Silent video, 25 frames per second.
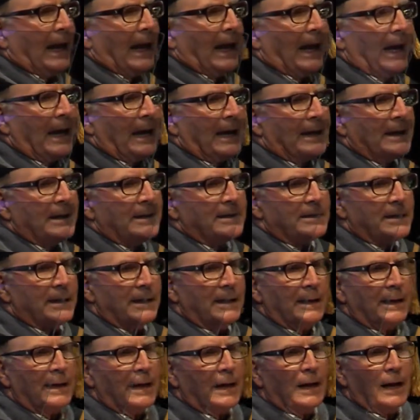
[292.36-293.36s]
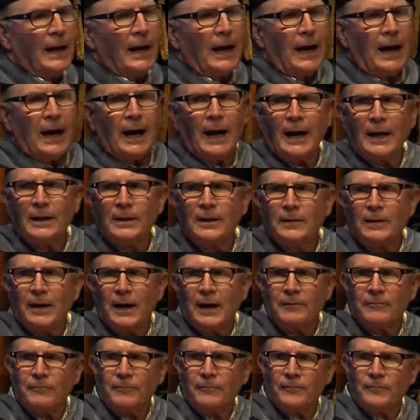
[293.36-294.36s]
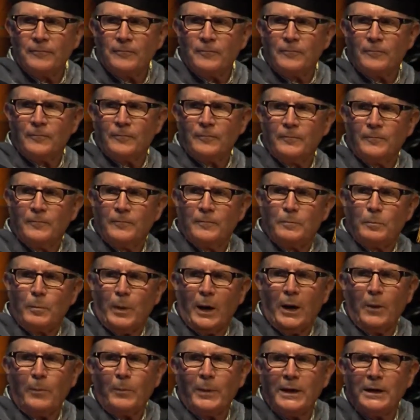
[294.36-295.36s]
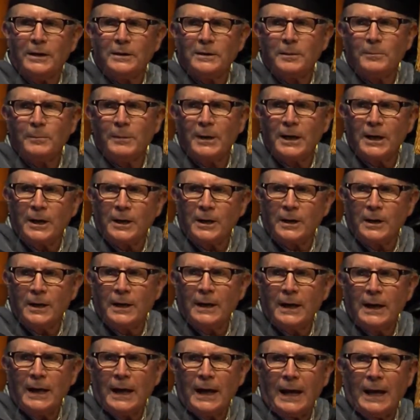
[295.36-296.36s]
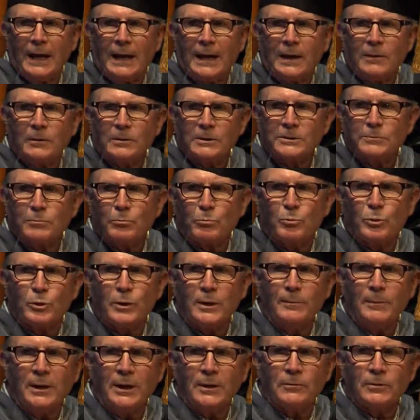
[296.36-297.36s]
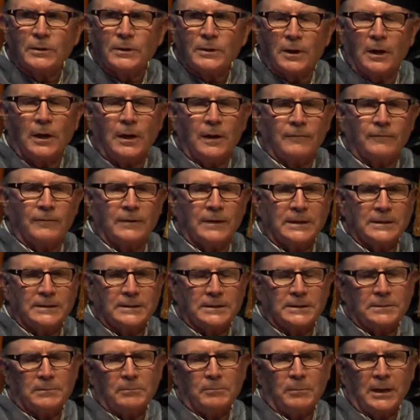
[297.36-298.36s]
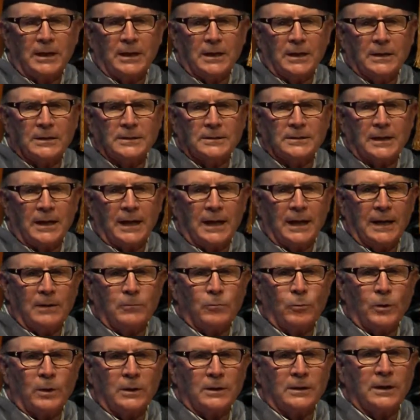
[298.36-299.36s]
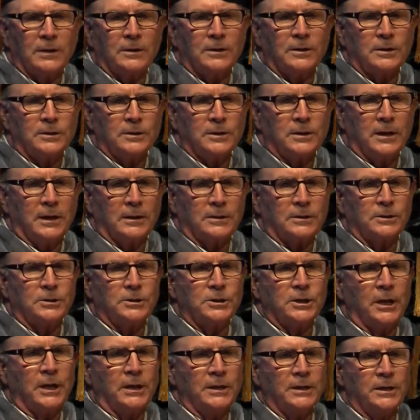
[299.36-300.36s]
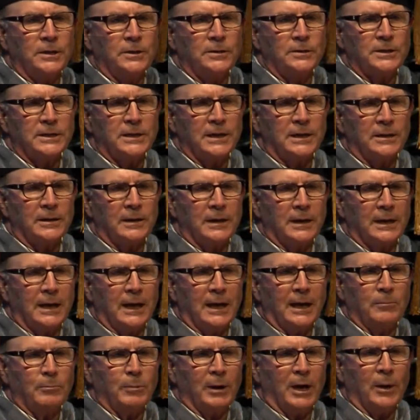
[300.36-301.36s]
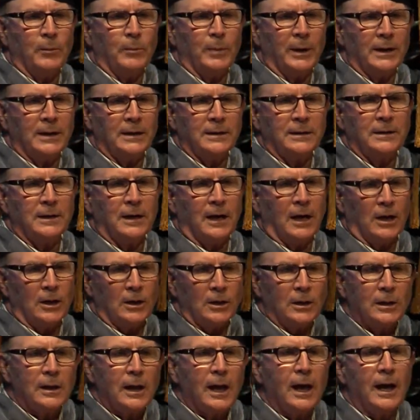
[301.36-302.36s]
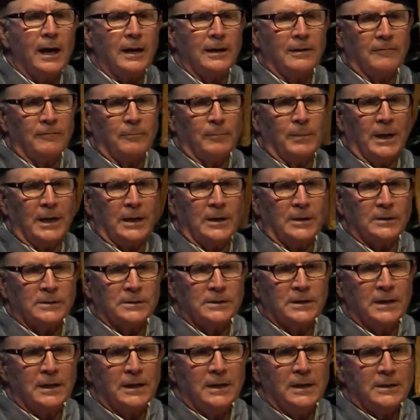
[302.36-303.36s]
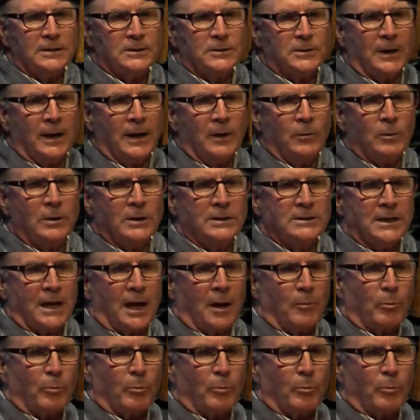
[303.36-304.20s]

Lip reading: And I palpated the mare, and I was brimming with confidence because I had worked under Dr. John Hughes here, and I had palpated a lot of mares. So I was a